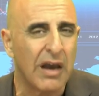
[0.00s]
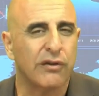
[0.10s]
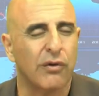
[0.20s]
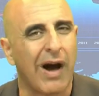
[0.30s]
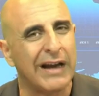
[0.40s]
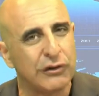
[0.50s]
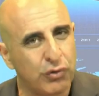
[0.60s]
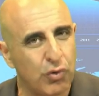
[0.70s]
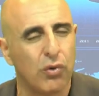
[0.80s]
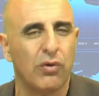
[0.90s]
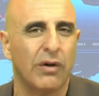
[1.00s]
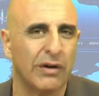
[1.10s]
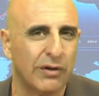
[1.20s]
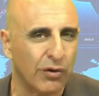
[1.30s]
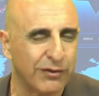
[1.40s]
So I do
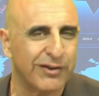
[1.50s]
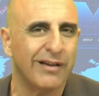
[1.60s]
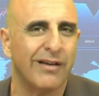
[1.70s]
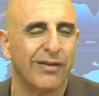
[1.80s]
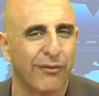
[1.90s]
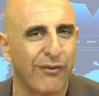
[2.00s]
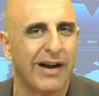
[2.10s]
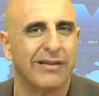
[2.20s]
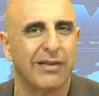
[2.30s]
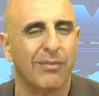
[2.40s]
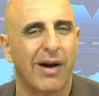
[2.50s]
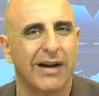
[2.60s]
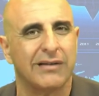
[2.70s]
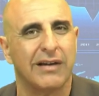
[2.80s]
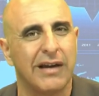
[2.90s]
consider the fact that the
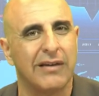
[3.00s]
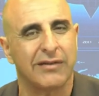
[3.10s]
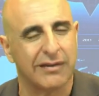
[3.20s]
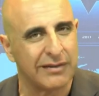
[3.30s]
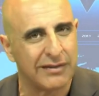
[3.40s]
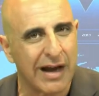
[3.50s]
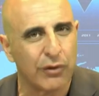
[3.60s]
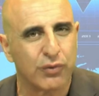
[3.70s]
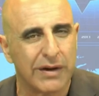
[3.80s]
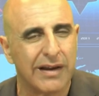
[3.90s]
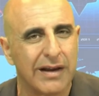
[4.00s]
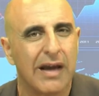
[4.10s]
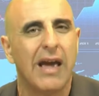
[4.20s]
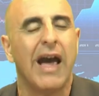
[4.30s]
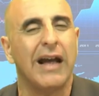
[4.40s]
market is downtrending
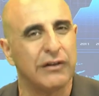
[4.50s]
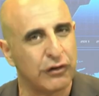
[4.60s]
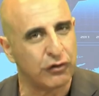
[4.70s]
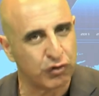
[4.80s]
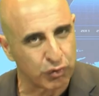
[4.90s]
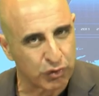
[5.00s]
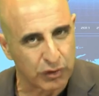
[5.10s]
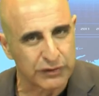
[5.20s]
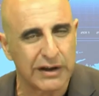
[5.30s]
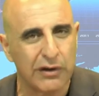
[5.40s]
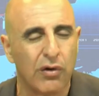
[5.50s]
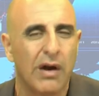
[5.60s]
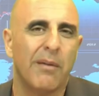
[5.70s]
and it should continue,